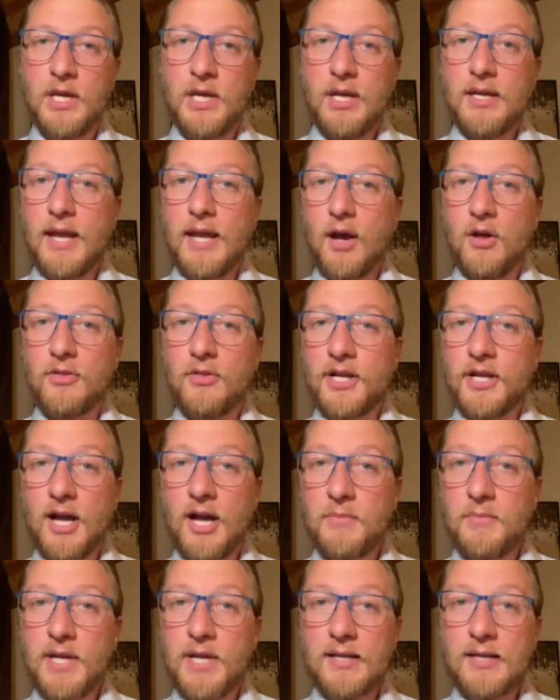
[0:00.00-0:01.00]
Now, the
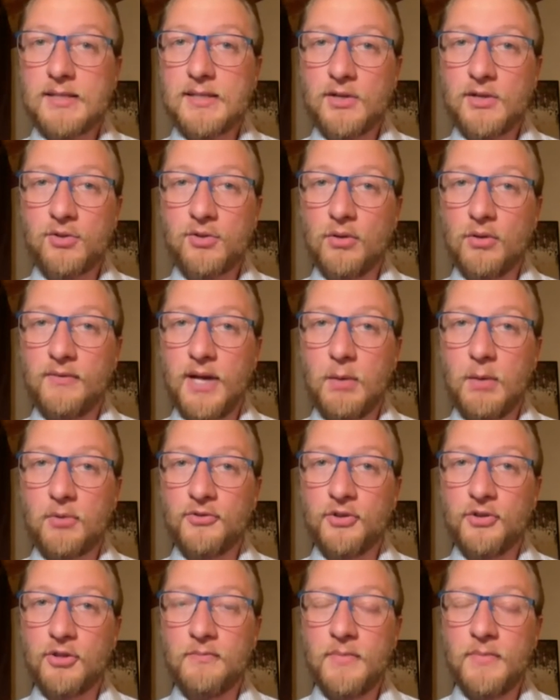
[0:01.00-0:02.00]
government has that tool available
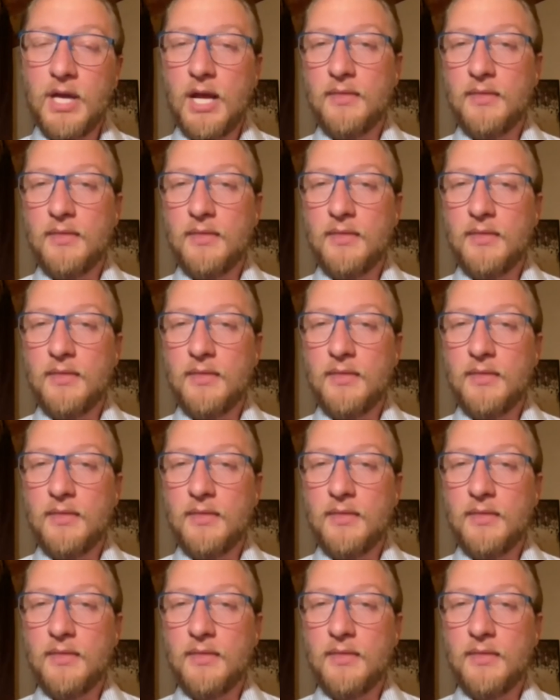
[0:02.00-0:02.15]
to them.